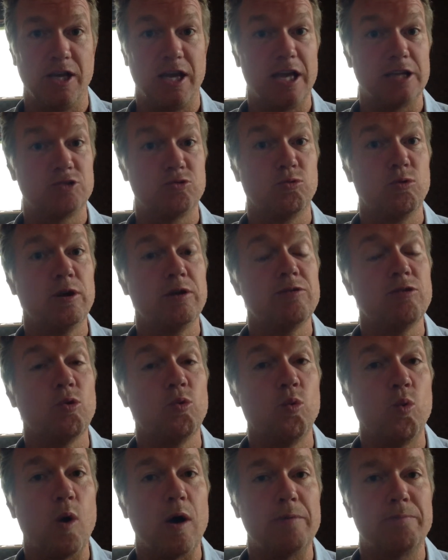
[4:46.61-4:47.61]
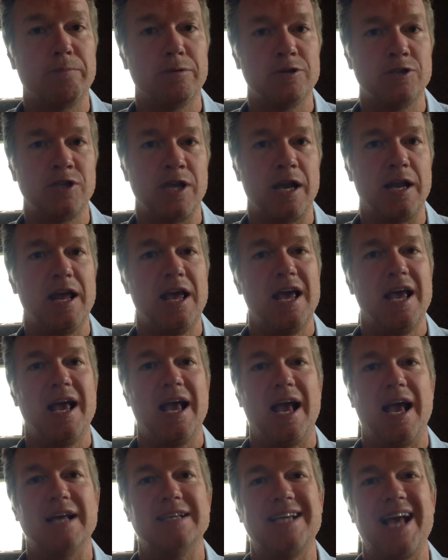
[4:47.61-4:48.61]
It gets rid of the 1%
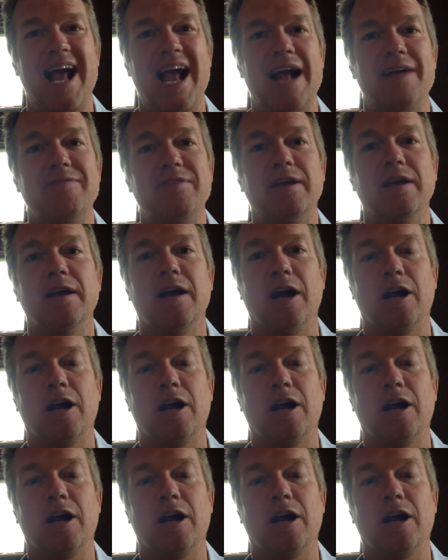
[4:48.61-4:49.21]
as having